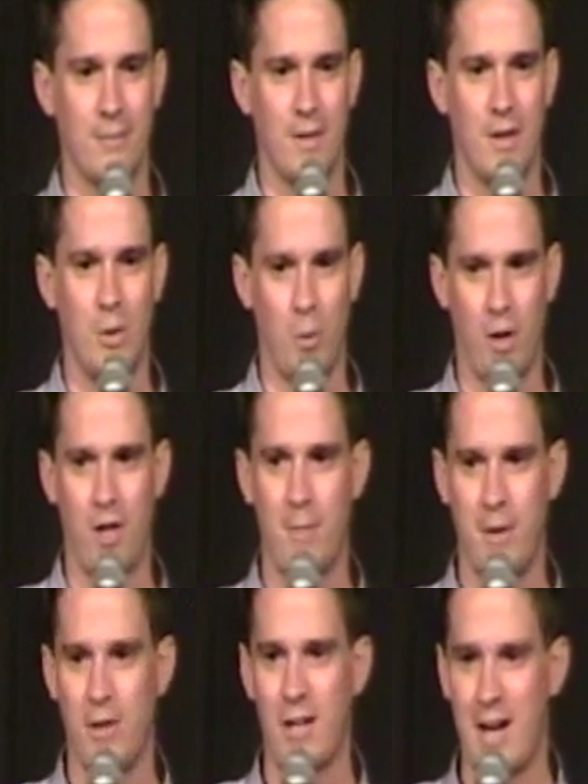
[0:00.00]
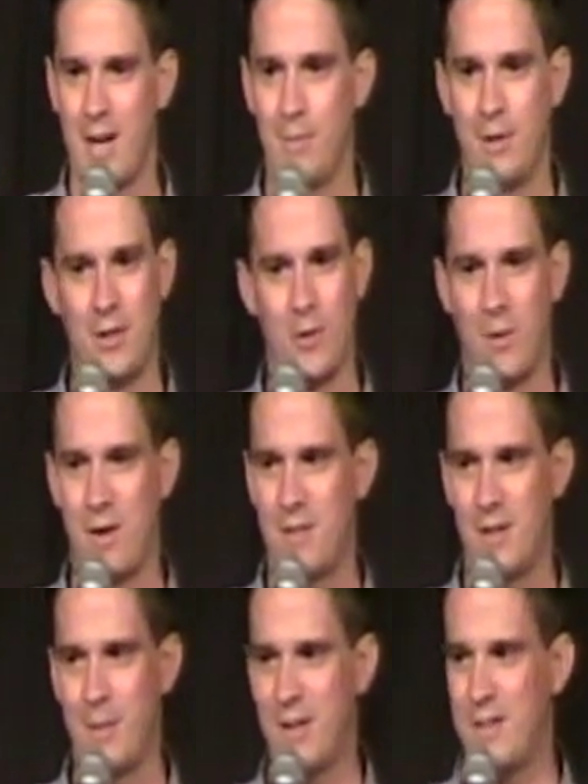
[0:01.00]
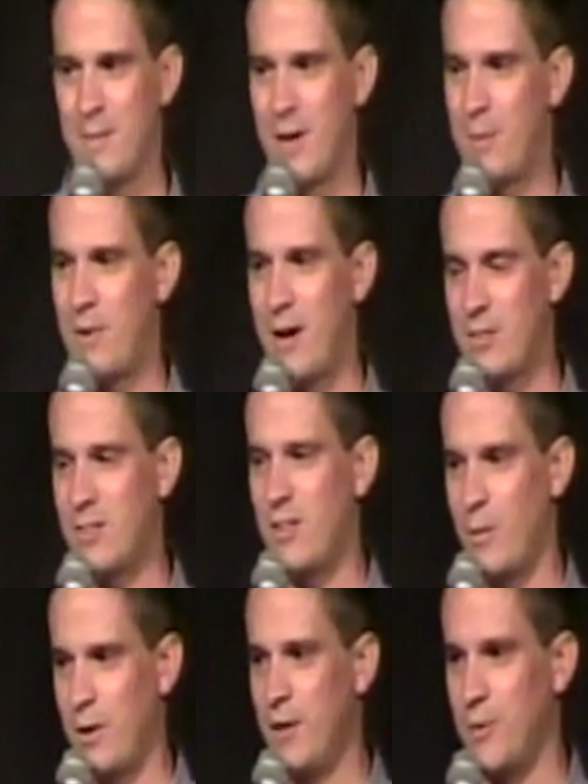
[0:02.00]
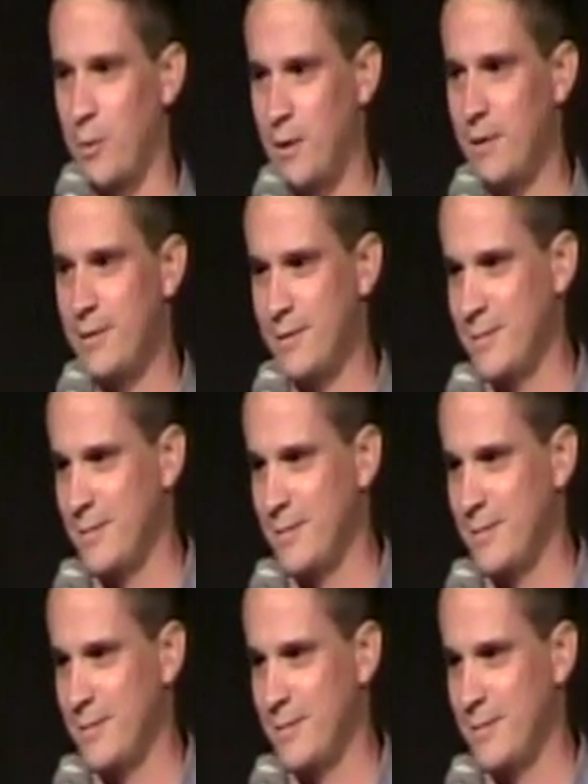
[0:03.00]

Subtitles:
You want her to be good at it, but you don't want to think about the amount of practice that went into it.